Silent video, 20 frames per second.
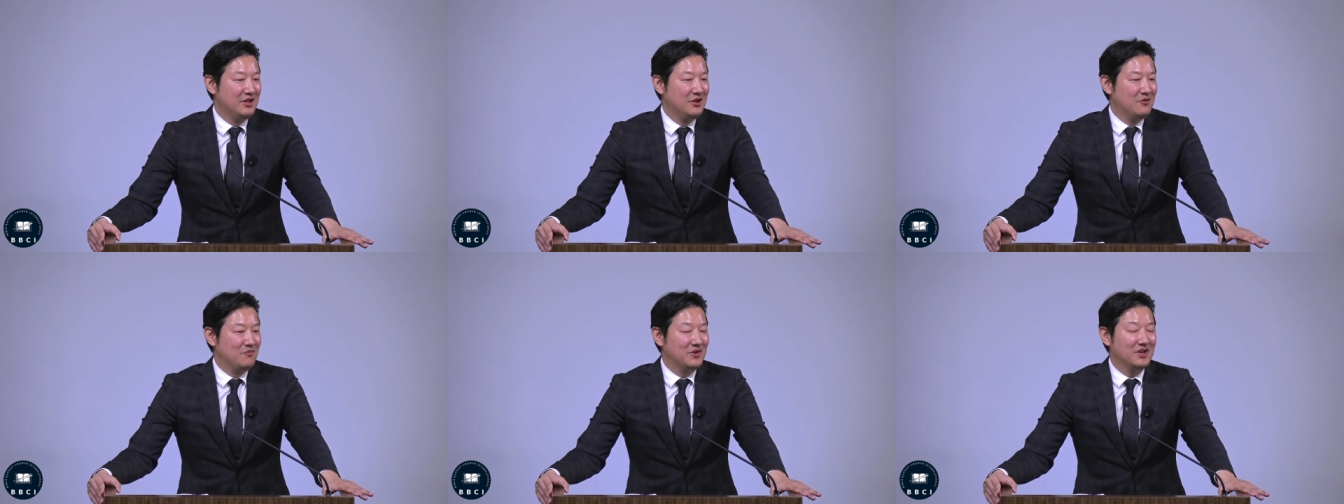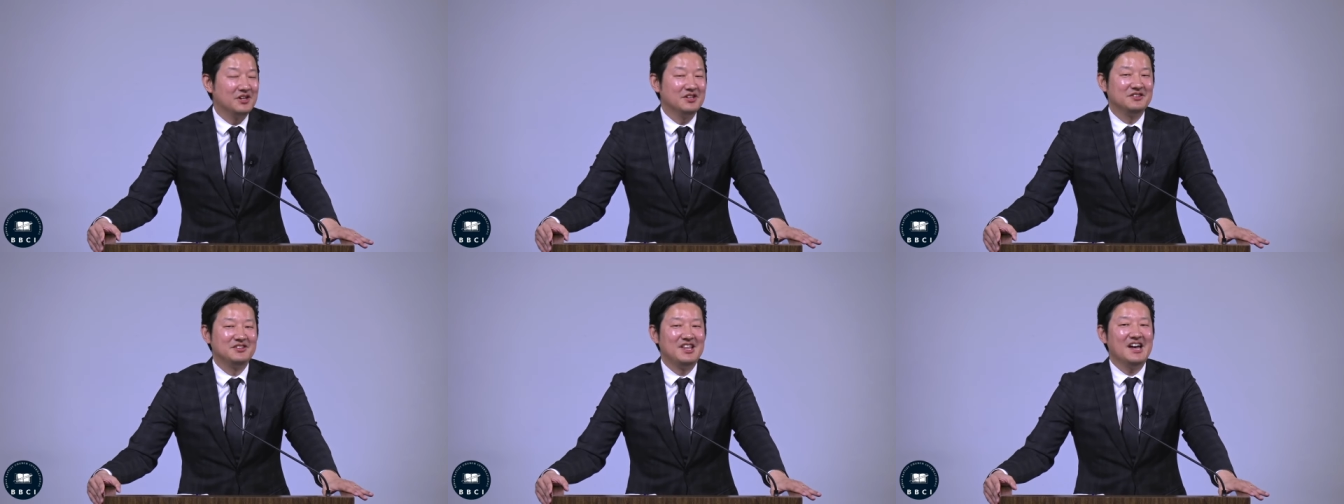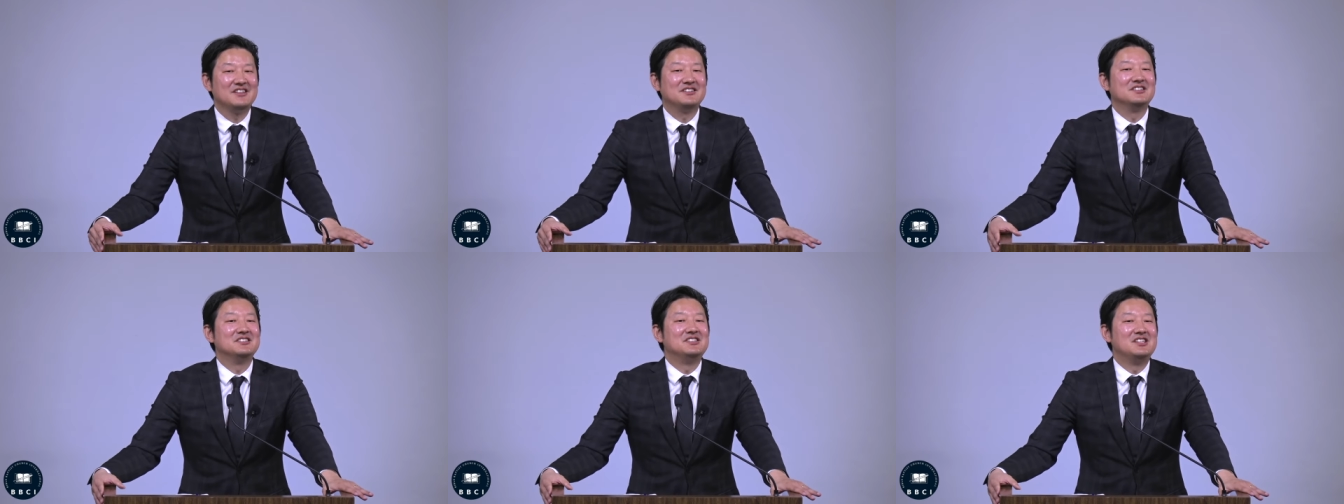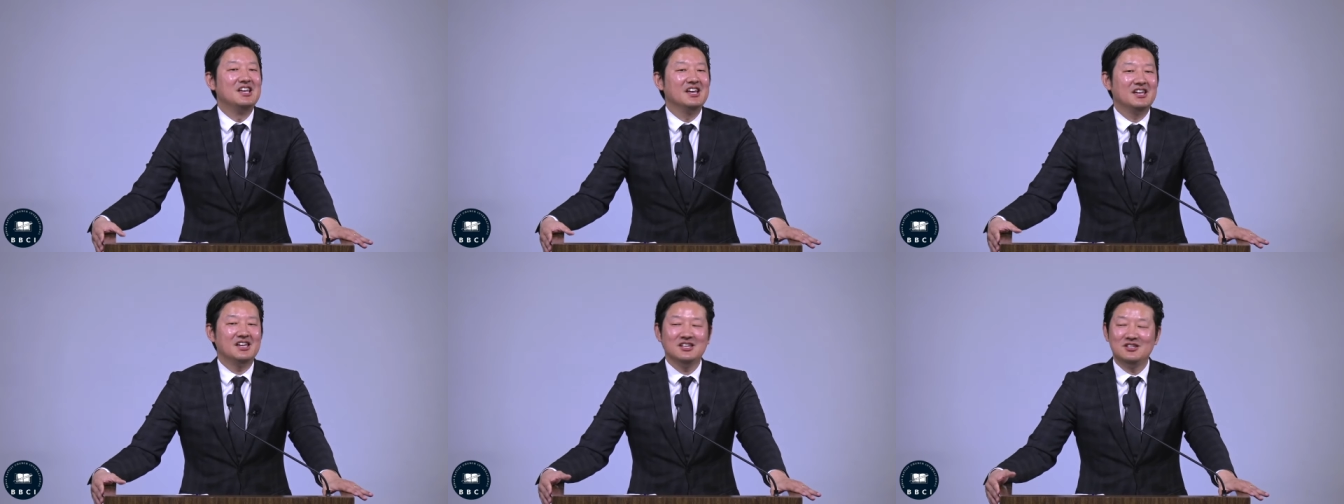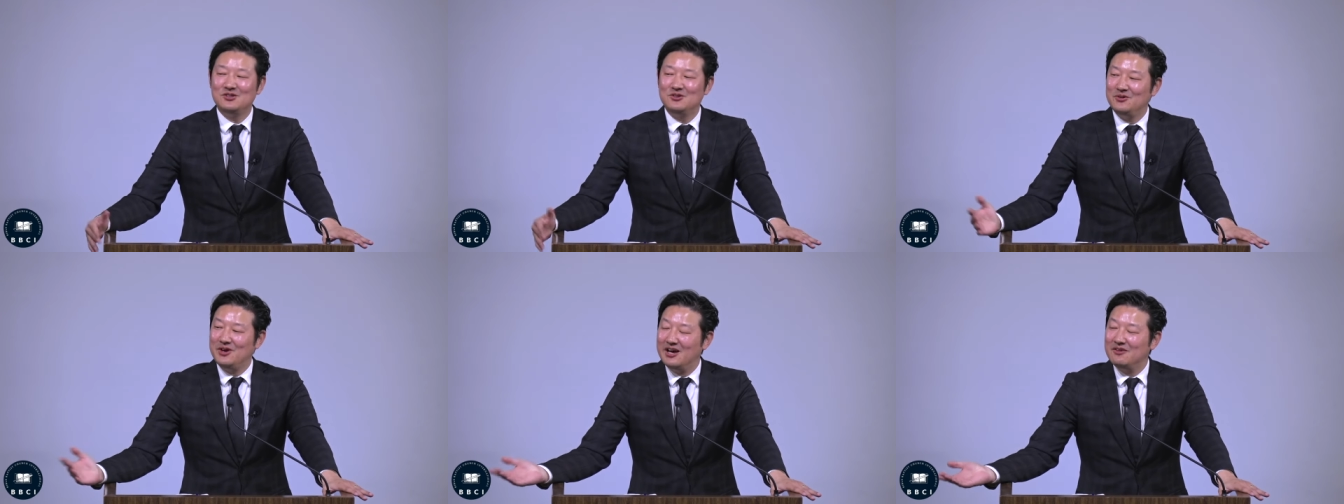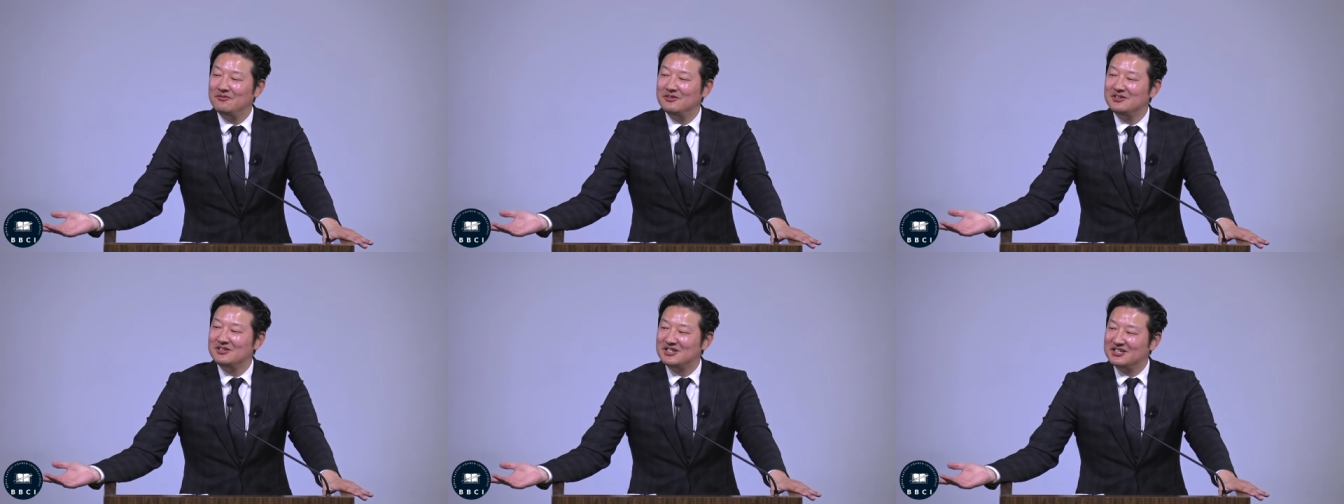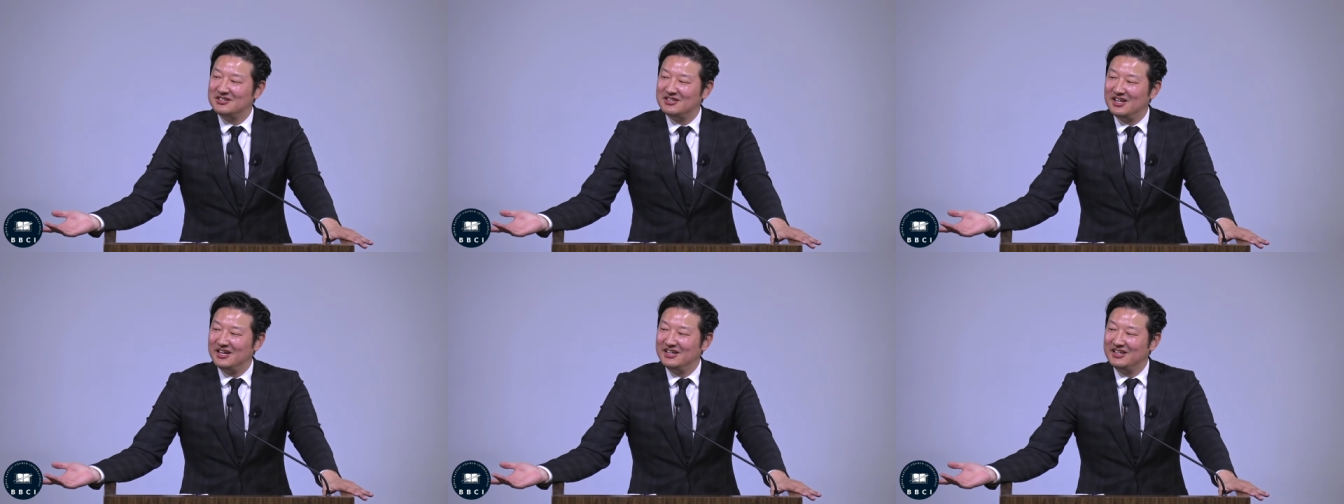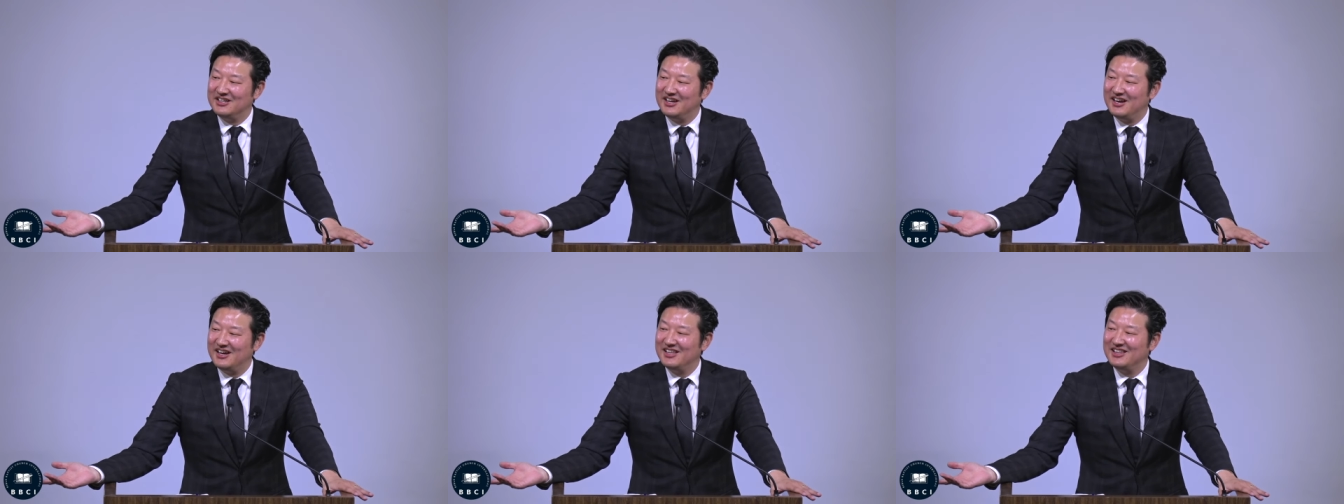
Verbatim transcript: Because that's a ticket to heaven just like that.